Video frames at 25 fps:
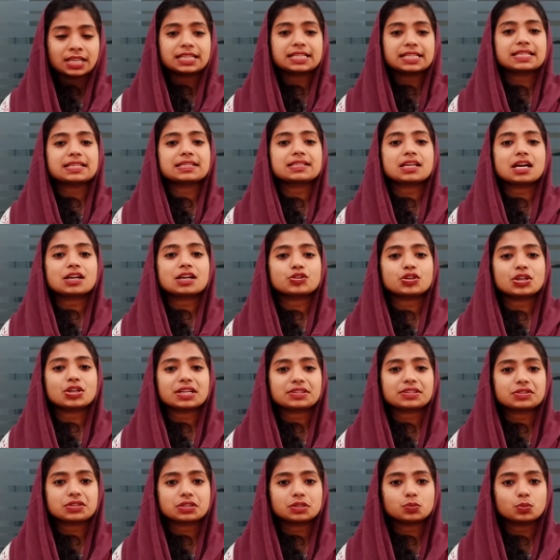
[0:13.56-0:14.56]
This is Naja
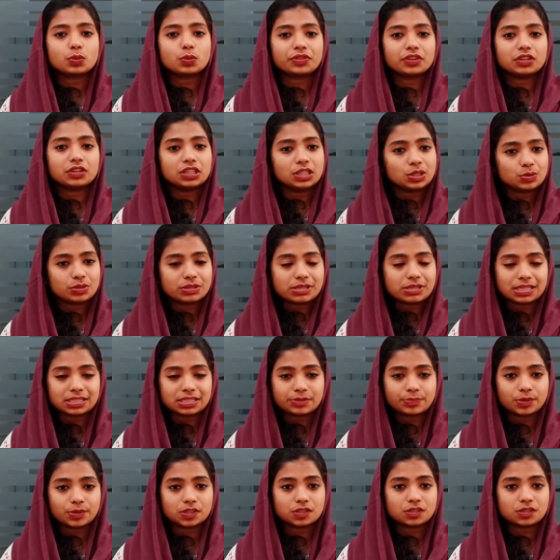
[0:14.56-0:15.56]
Nastran with the New Indian
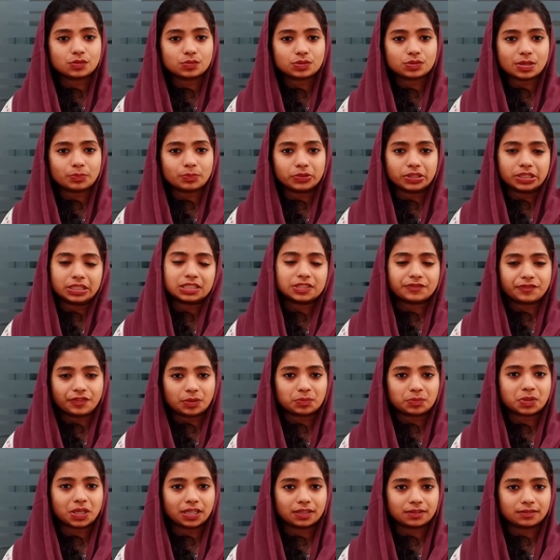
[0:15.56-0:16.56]
Express news updates
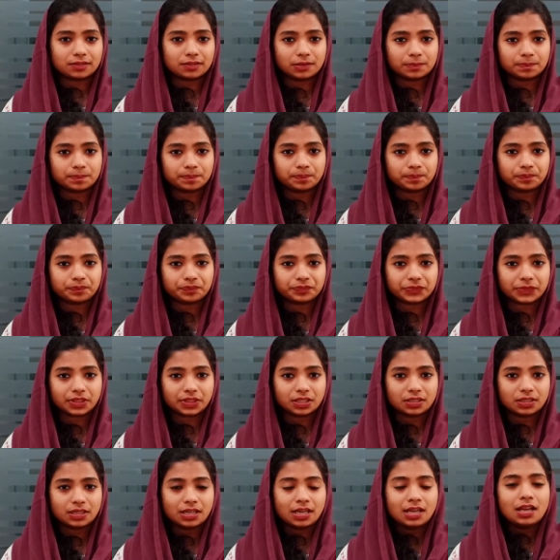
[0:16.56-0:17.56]
from Kerala.
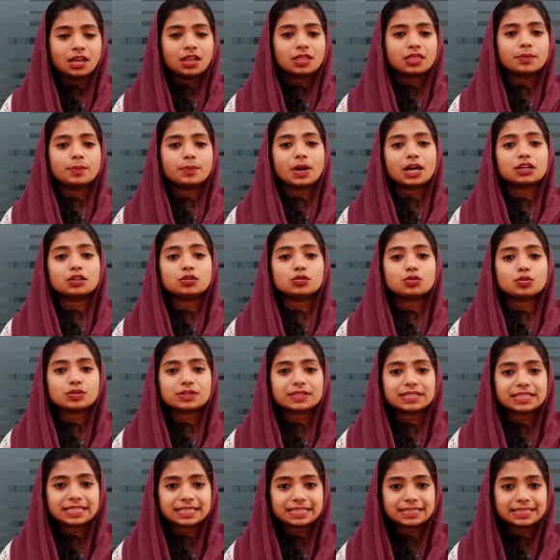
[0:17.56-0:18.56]
The
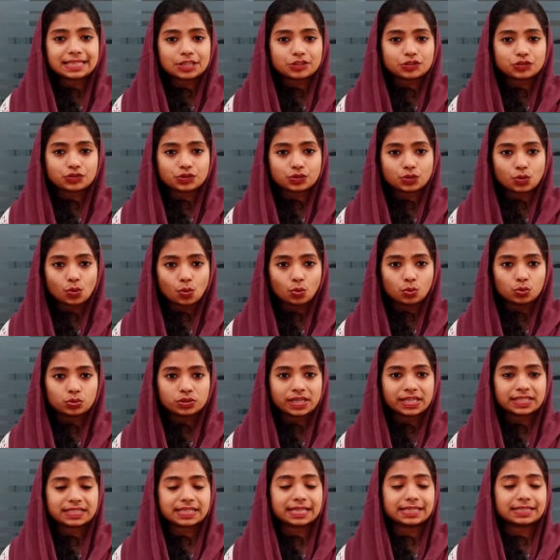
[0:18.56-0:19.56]
Bangalore City Sessions
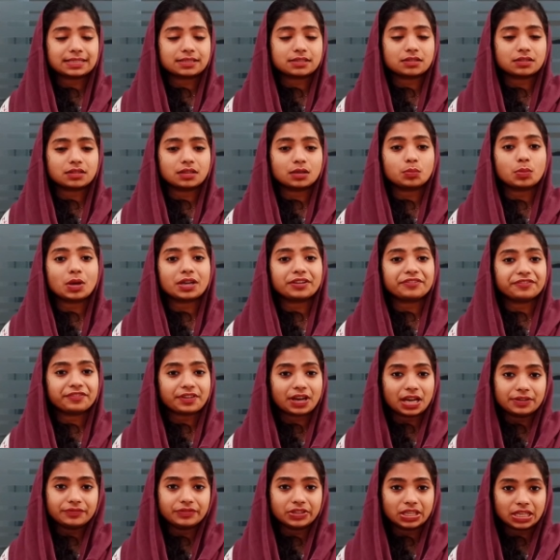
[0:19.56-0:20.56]
Court has extended by
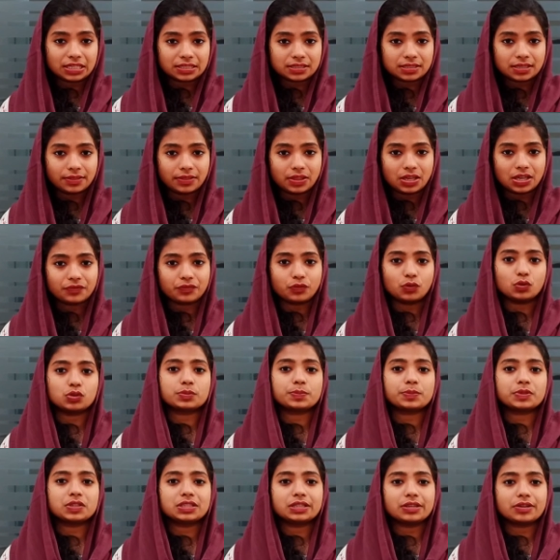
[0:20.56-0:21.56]
five days the
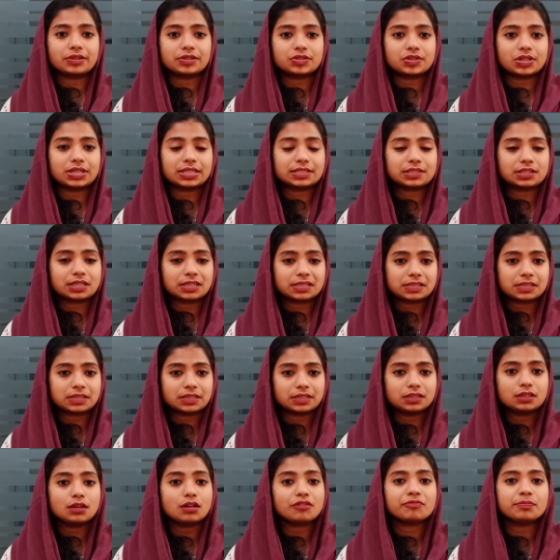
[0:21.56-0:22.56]
Enforcement Directorate's
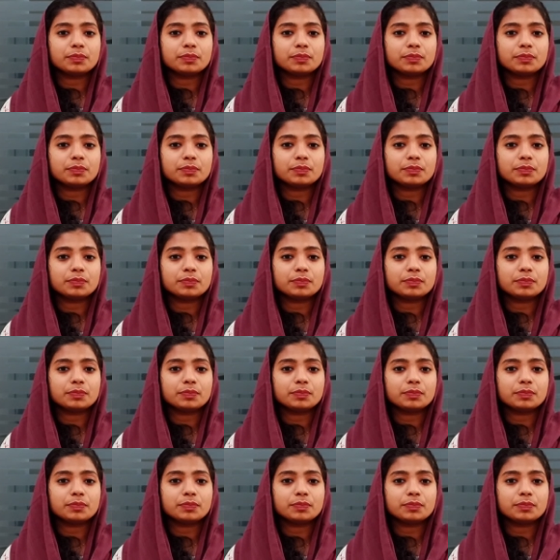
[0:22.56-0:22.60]
custody